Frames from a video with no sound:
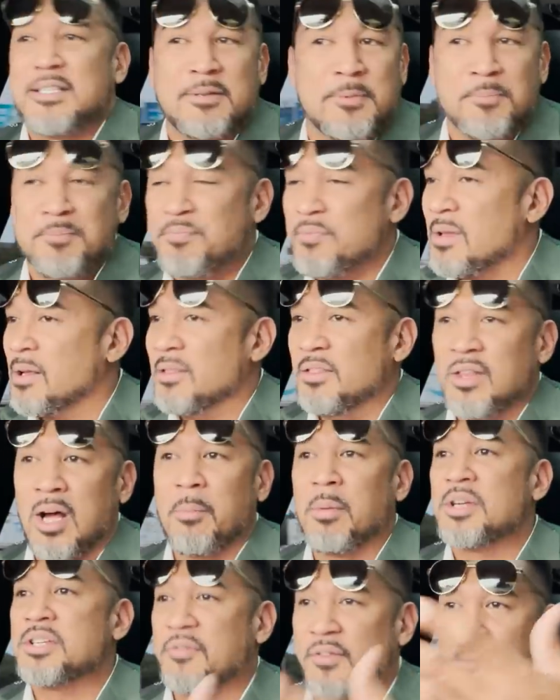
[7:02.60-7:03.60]
is
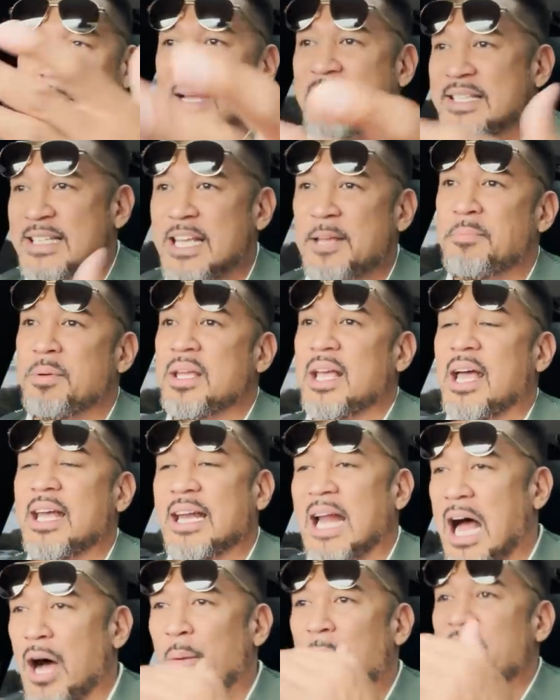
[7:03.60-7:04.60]
numbers for my CPA
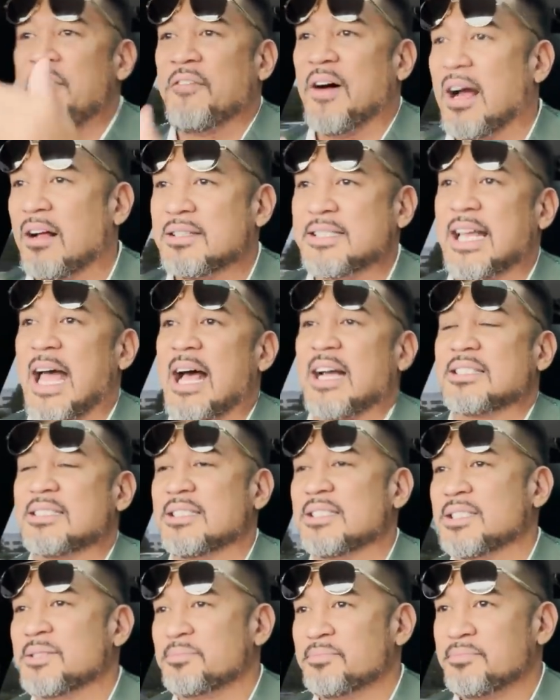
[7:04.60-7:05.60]
and how I file
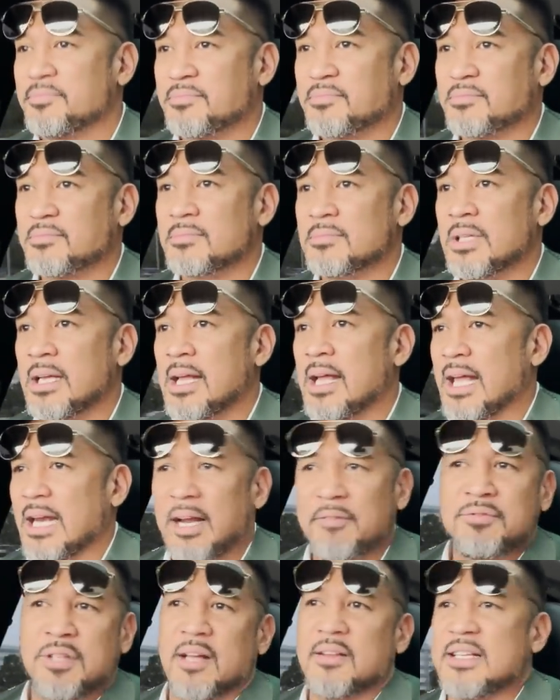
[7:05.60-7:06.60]
taxes. And
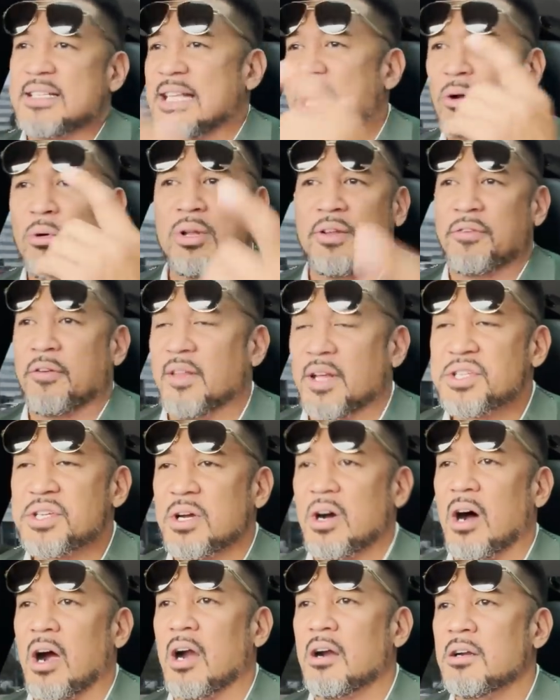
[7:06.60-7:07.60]
I've done this not only for this
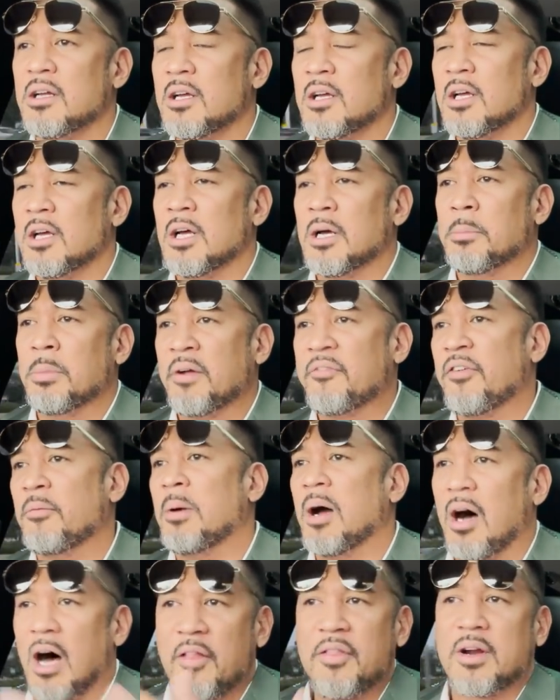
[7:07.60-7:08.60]
car, but for
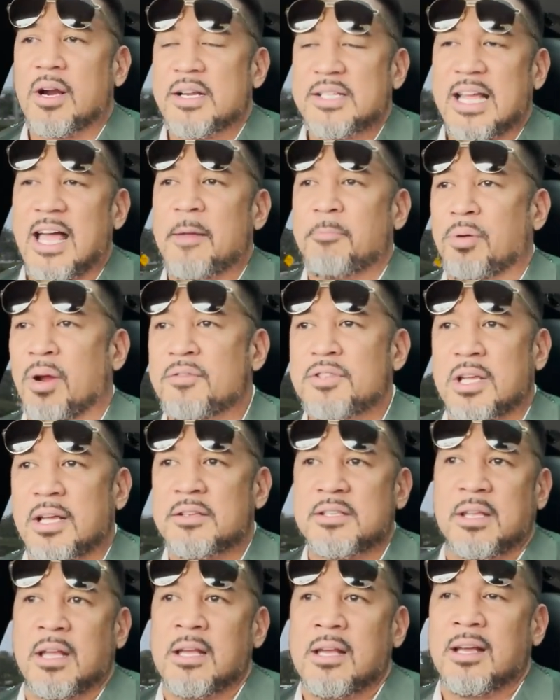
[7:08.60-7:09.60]
my other cars I had previously,
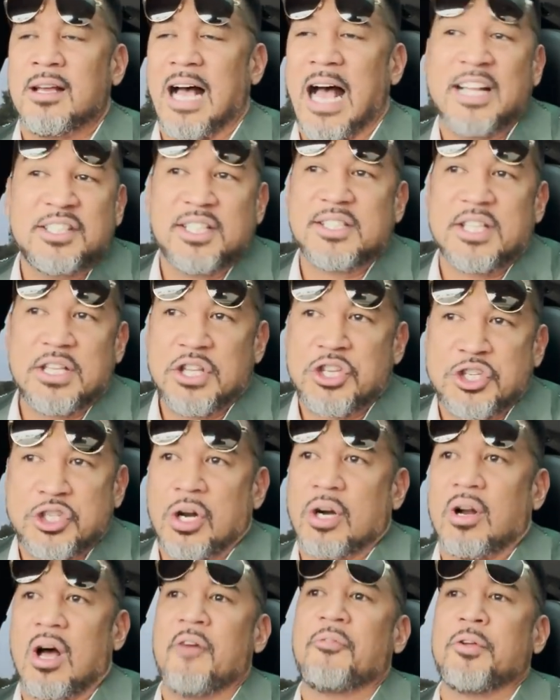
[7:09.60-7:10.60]
because I just didn't
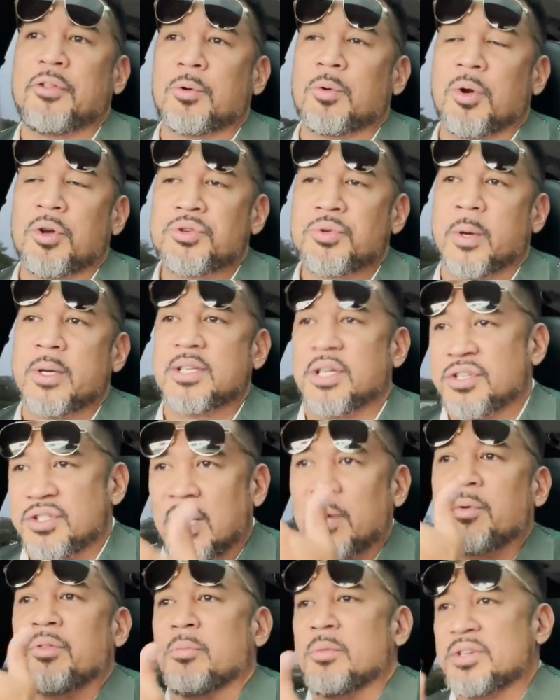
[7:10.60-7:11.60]
start off with the Rolls Royce. I
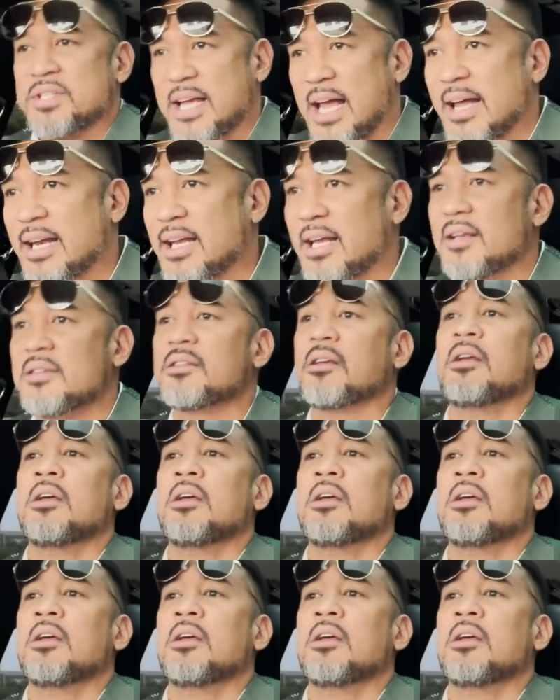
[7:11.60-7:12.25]
started with the Mercedes,